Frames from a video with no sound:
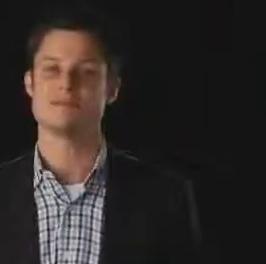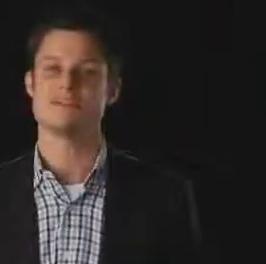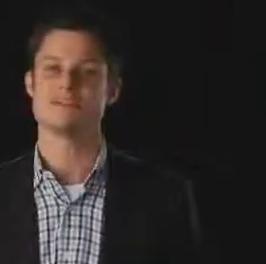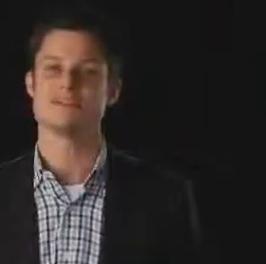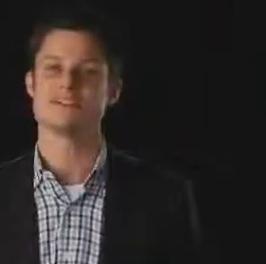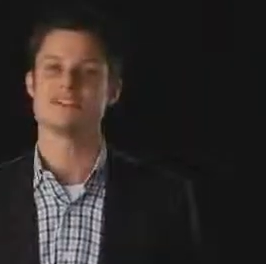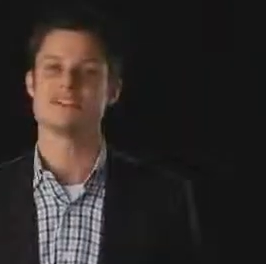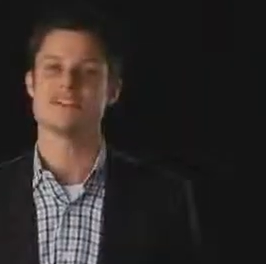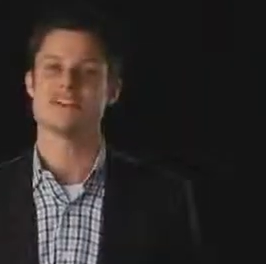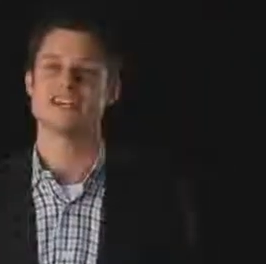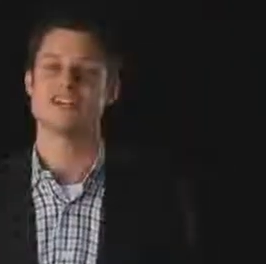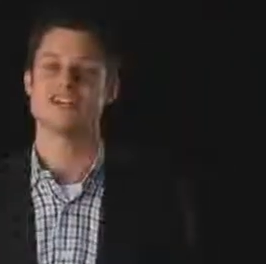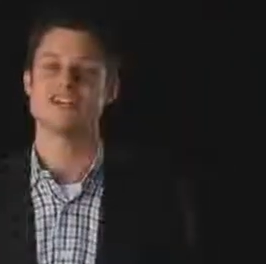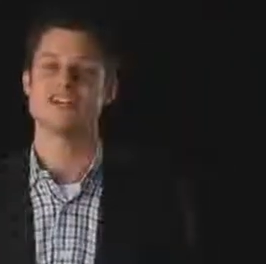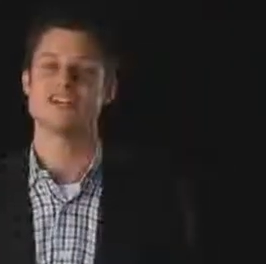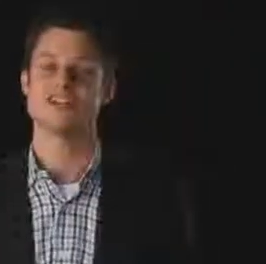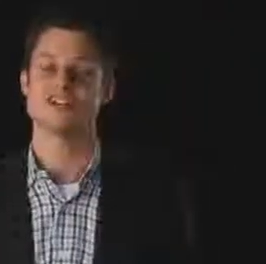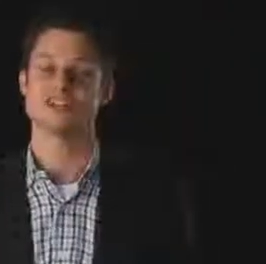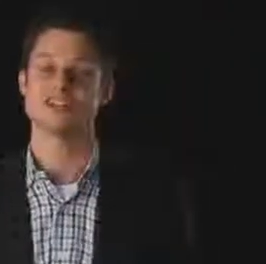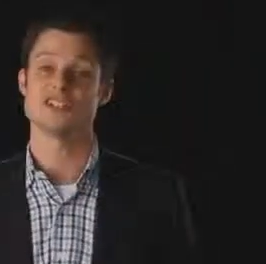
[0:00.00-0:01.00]
of where
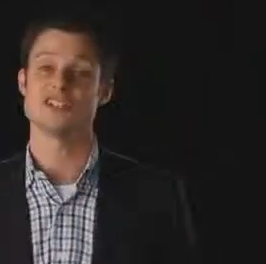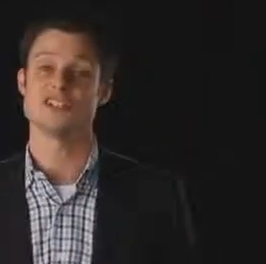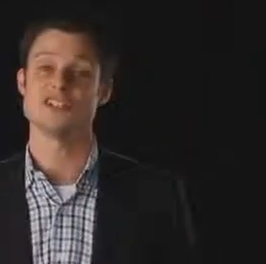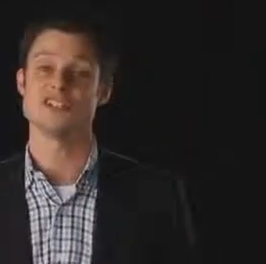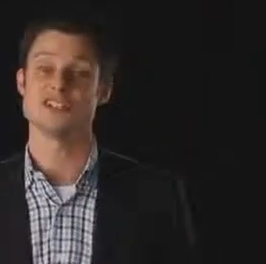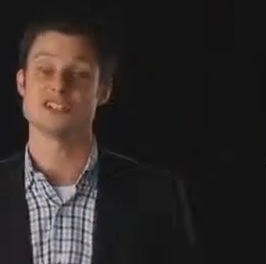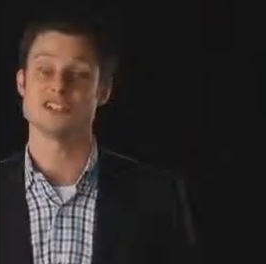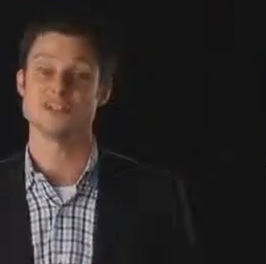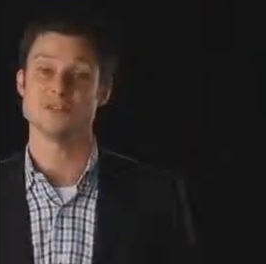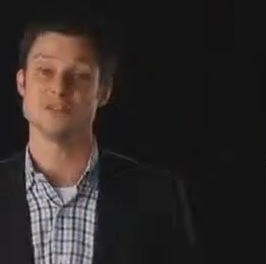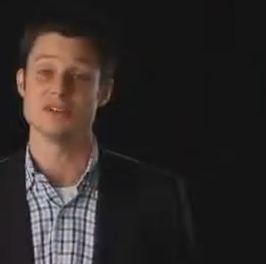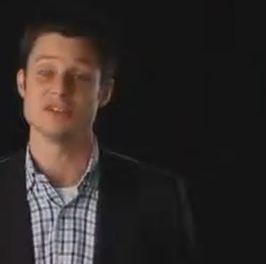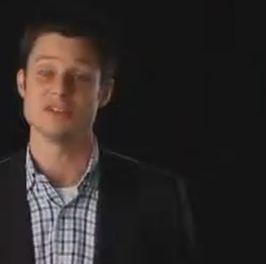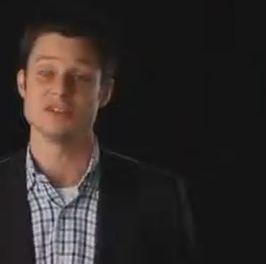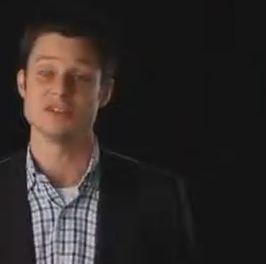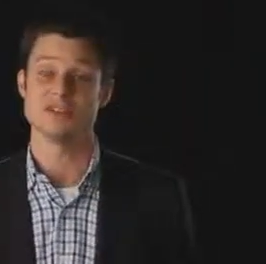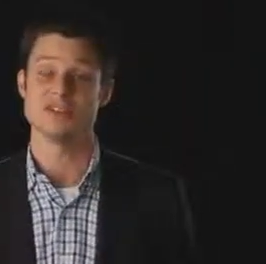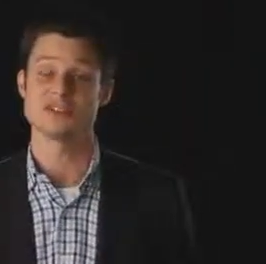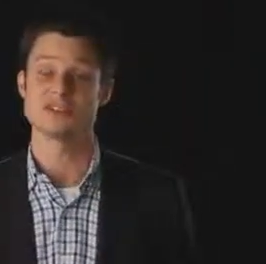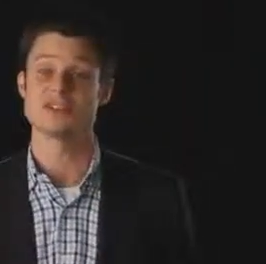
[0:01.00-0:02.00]
technology is leading the
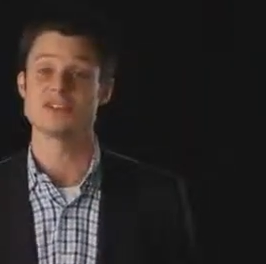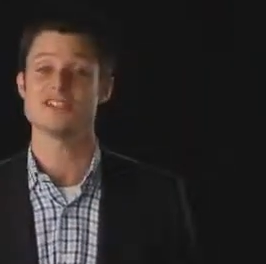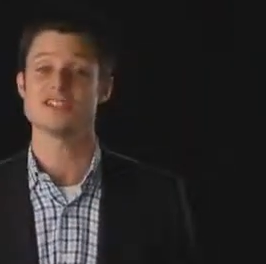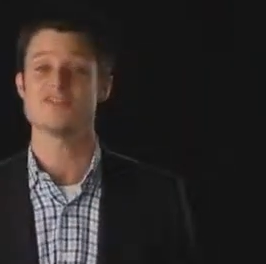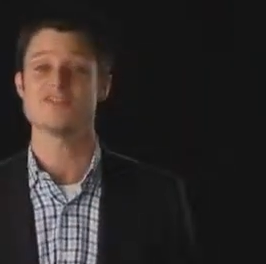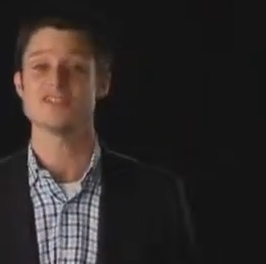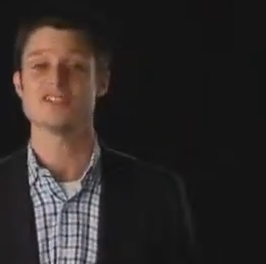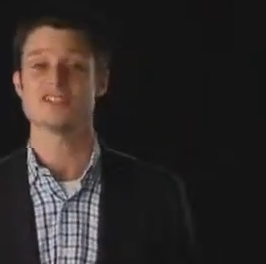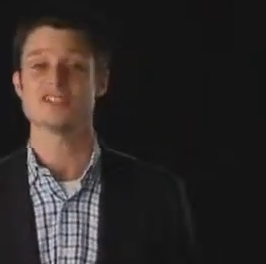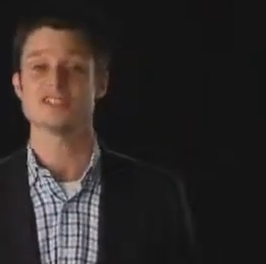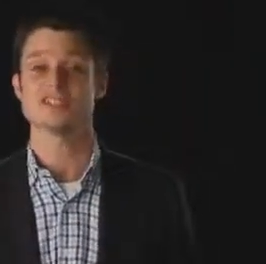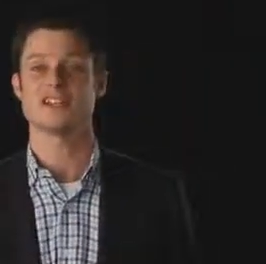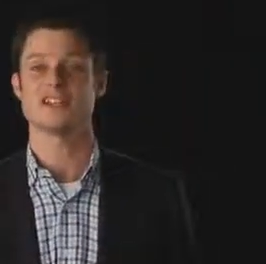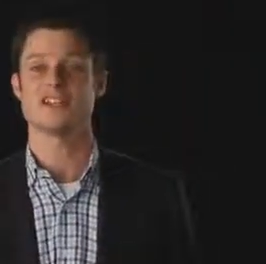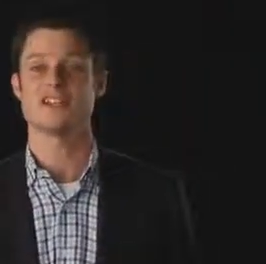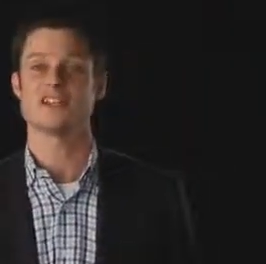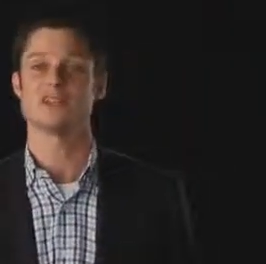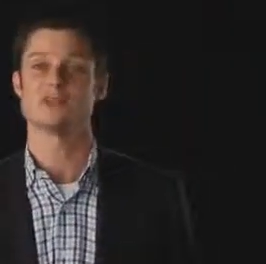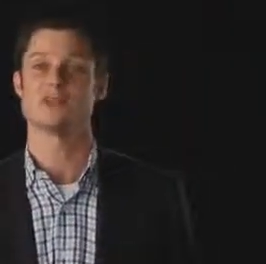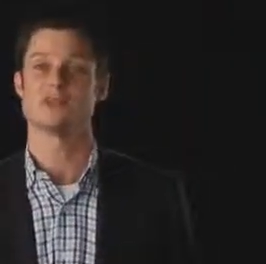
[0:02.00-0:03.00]
business is a recent
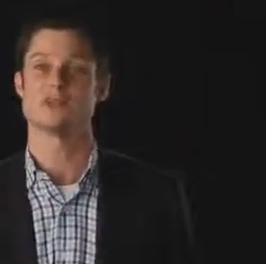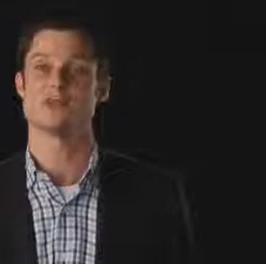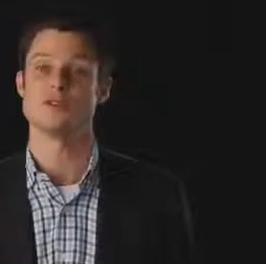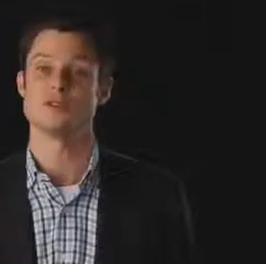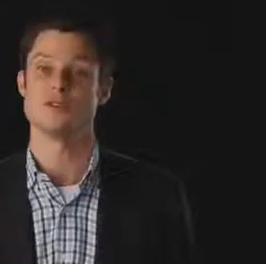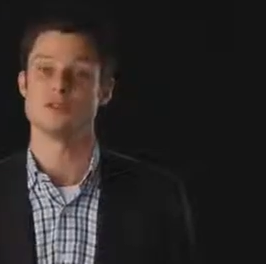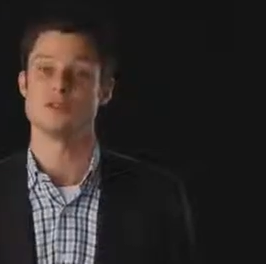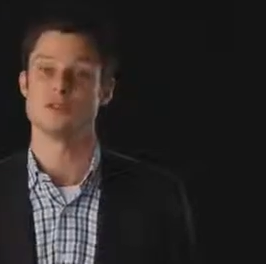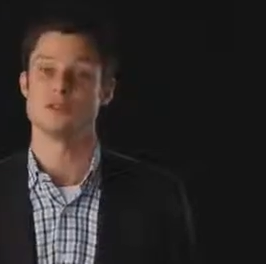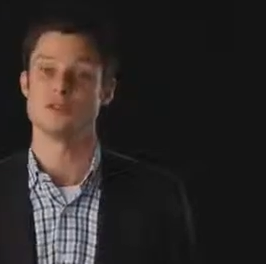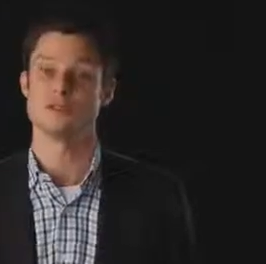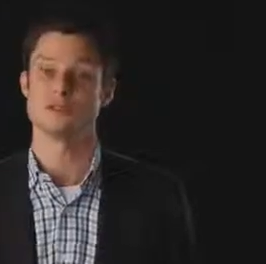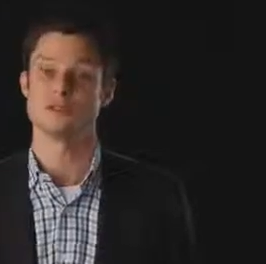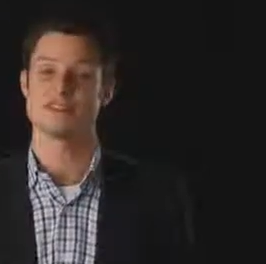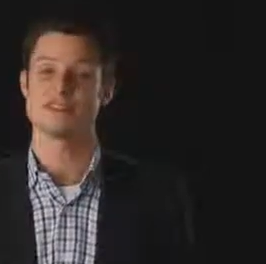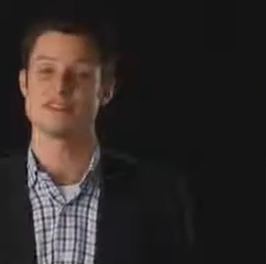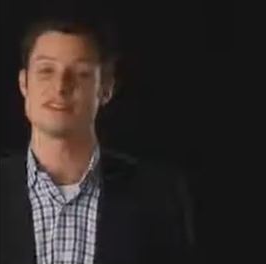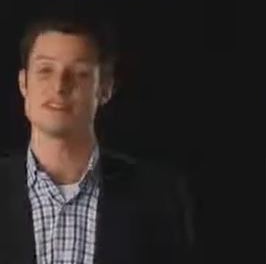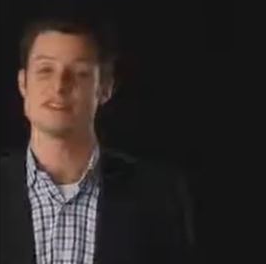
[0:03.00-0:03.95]
client we're working with.